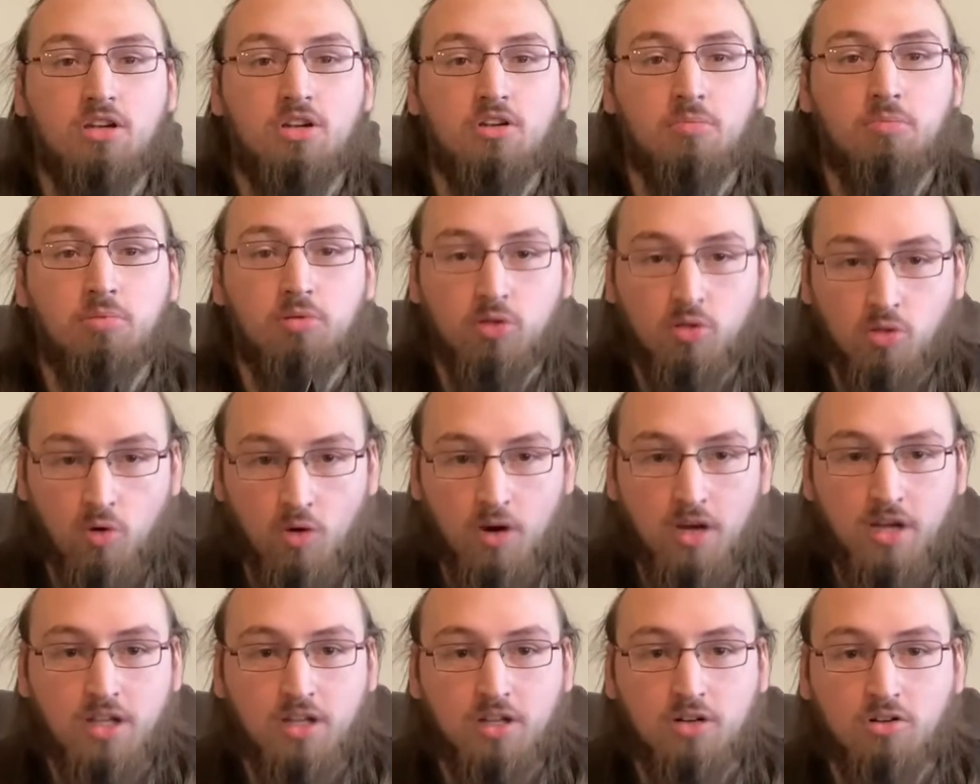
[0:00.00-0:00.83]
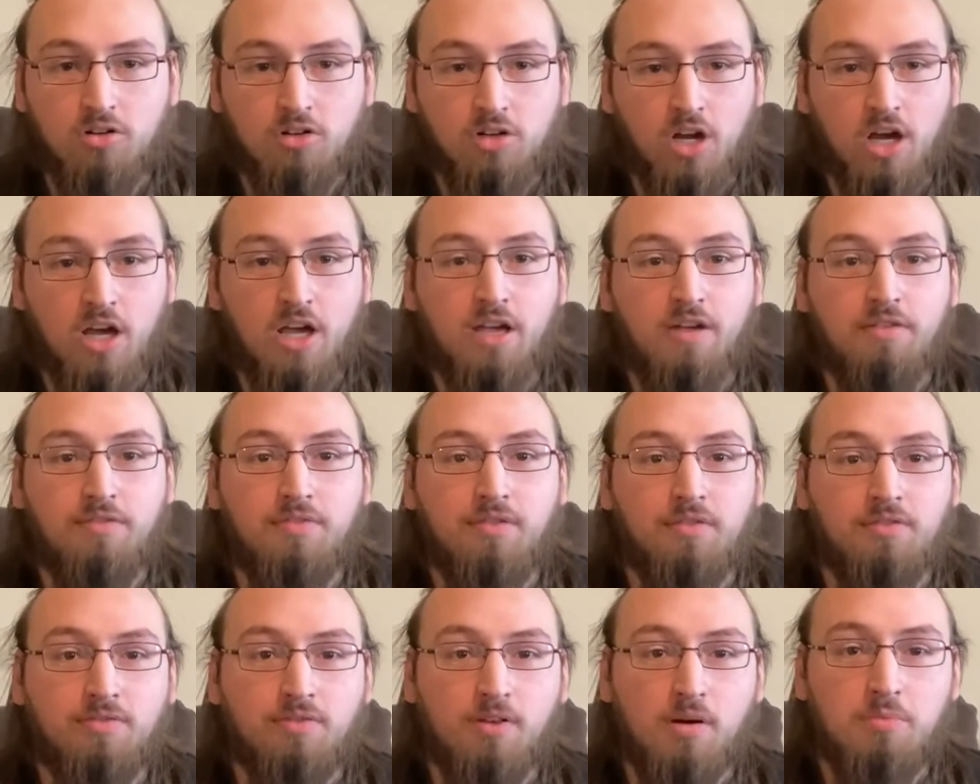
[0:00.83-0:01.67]
deploy your knife
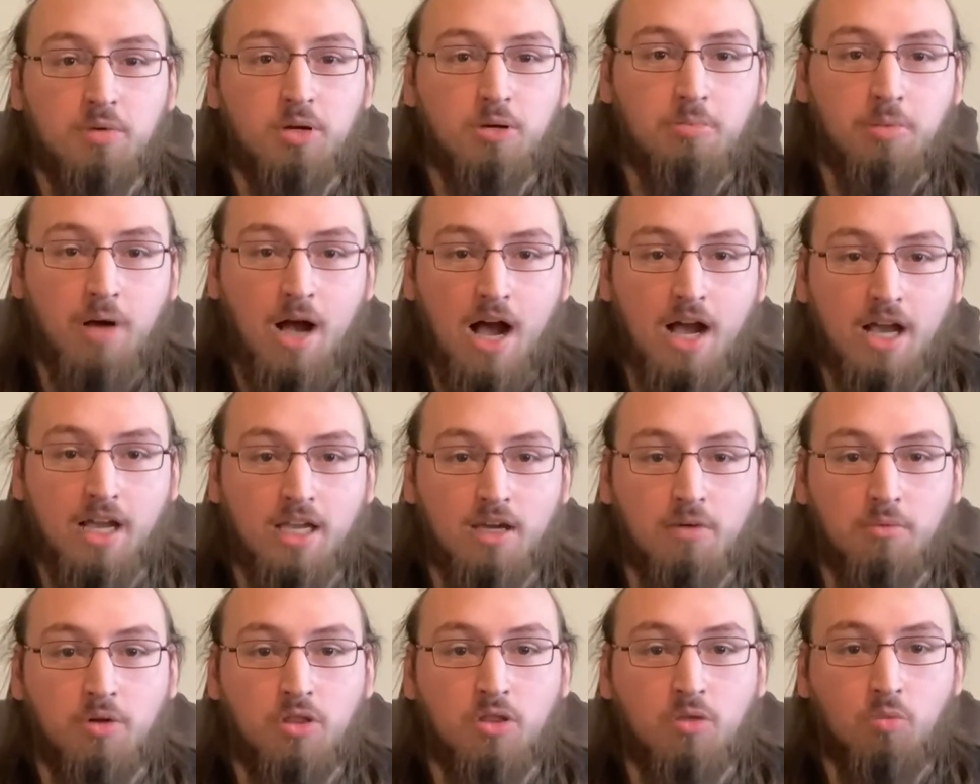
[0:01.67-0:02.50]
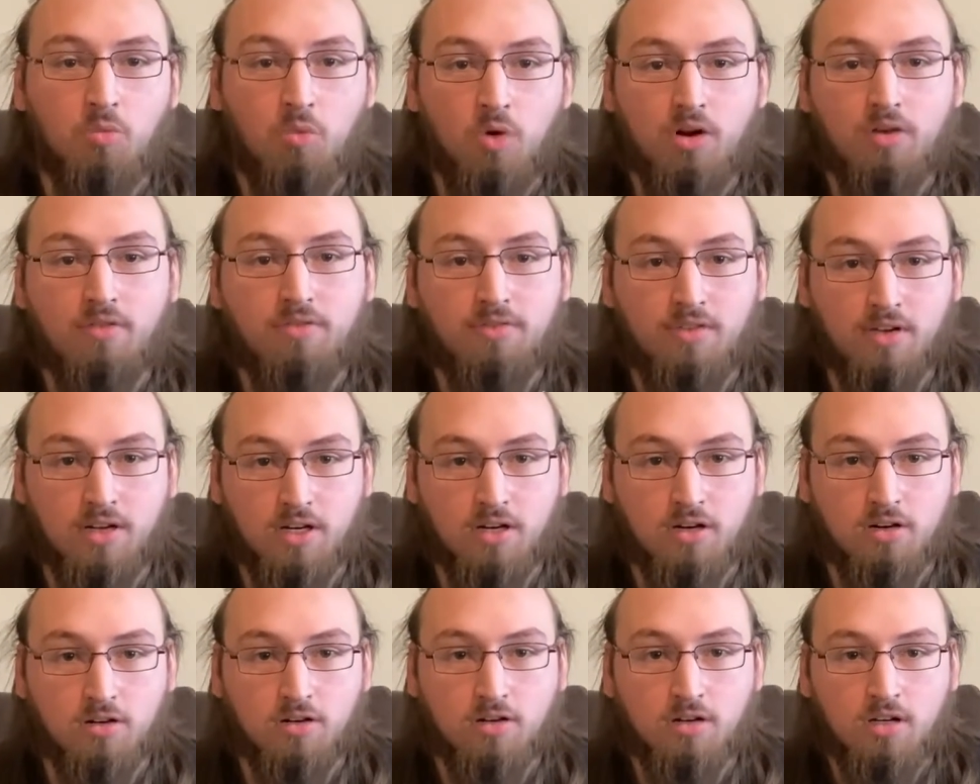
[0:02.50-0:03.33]
from your pocket with one
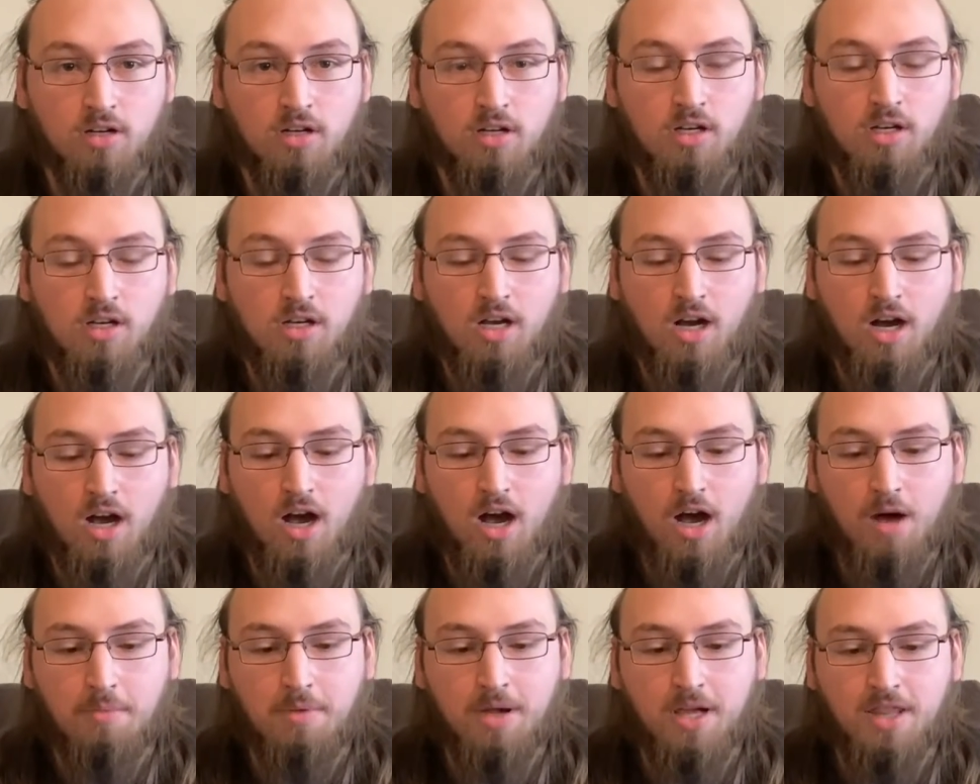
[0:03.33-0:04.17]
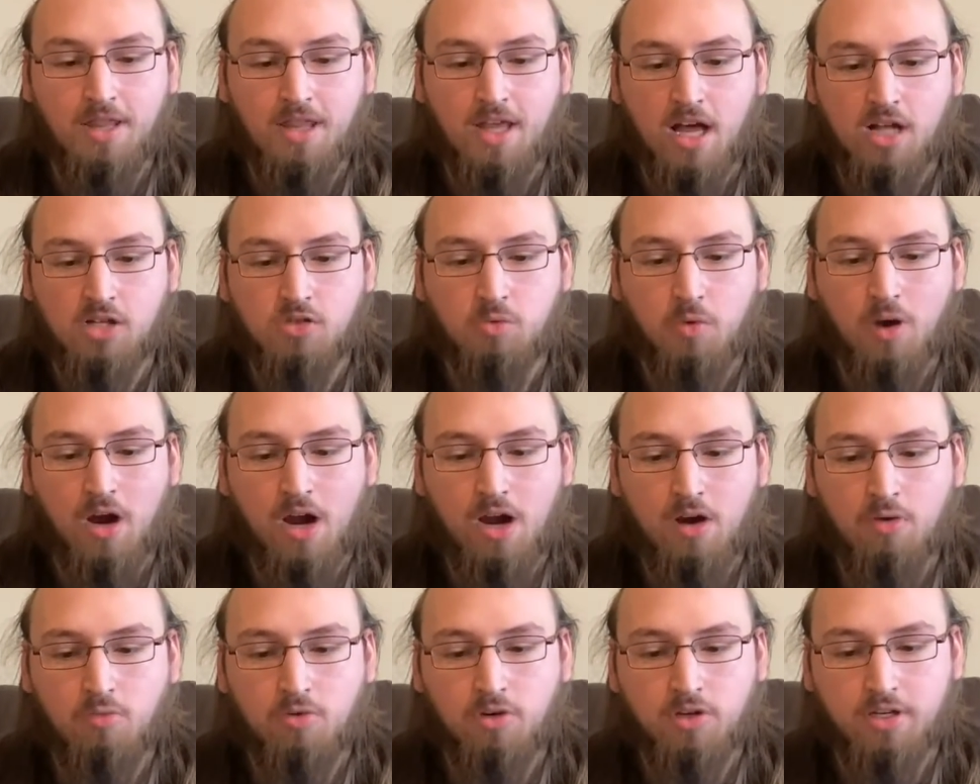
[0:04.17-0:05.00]
finger. And that's why I
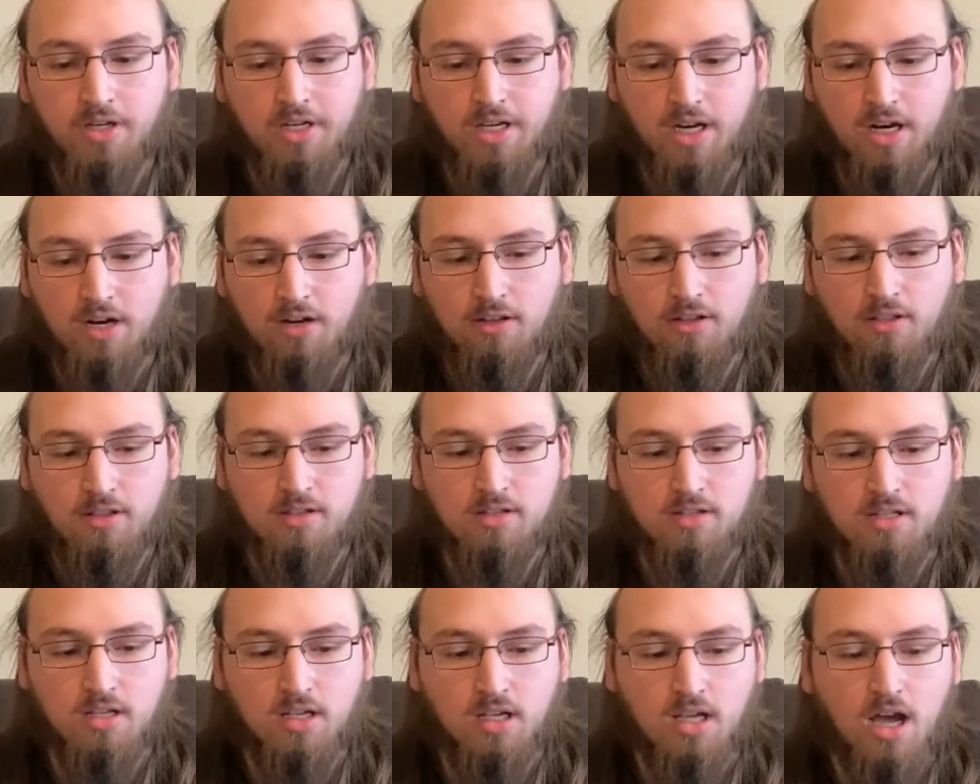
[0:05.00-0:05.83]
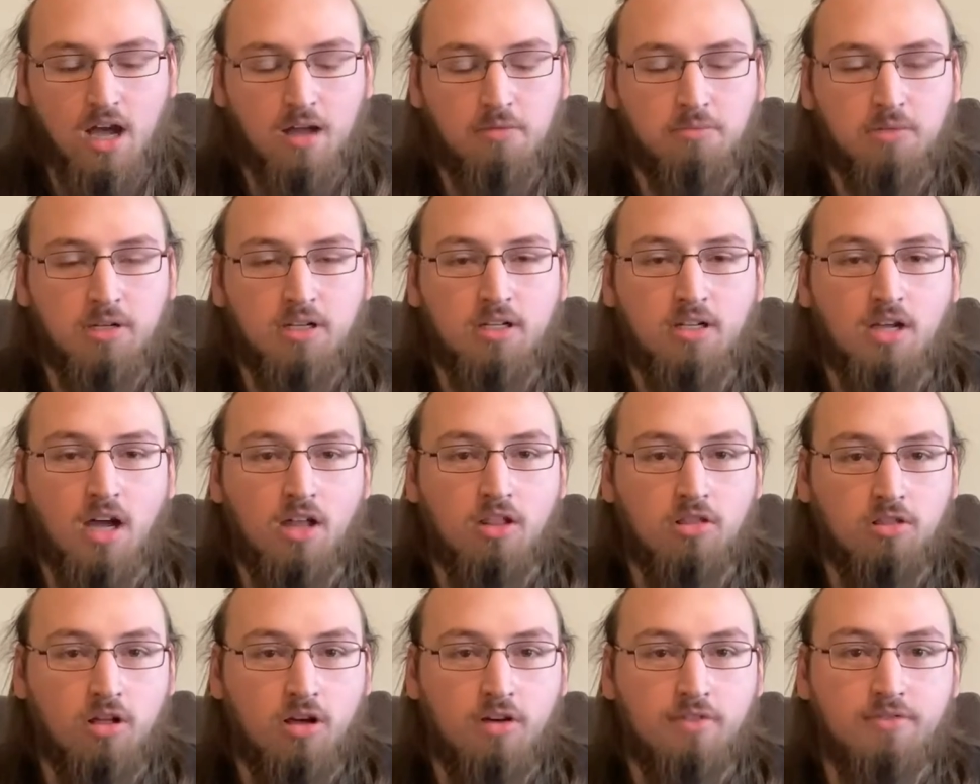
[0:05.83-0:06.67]
really carry this thing on me. I
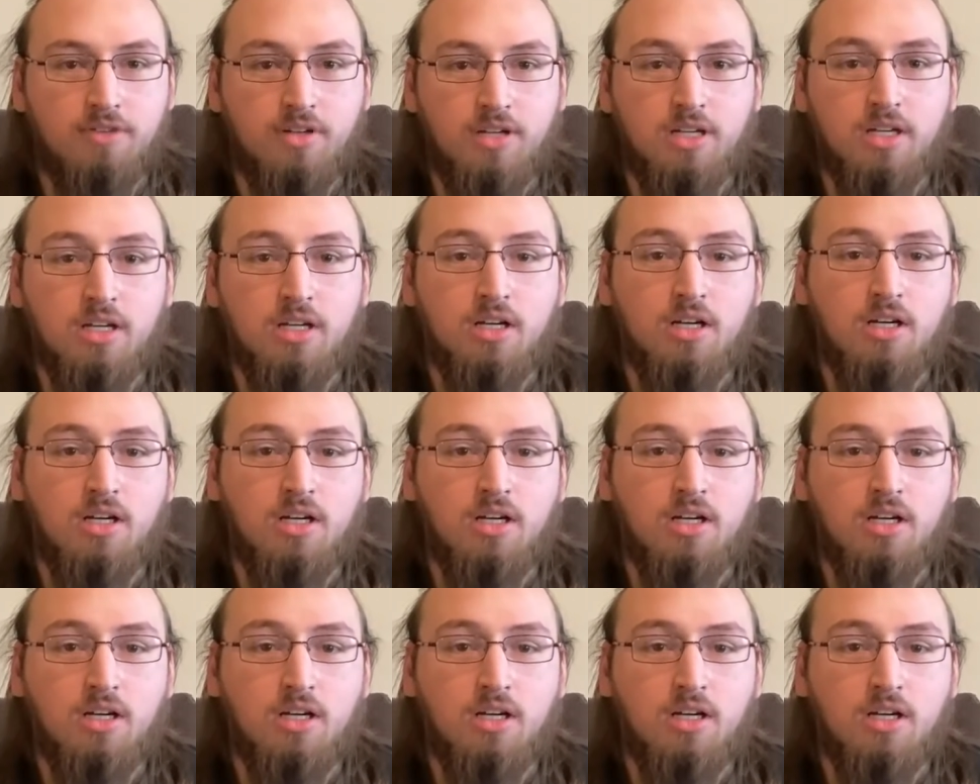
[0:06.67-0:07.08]
love it.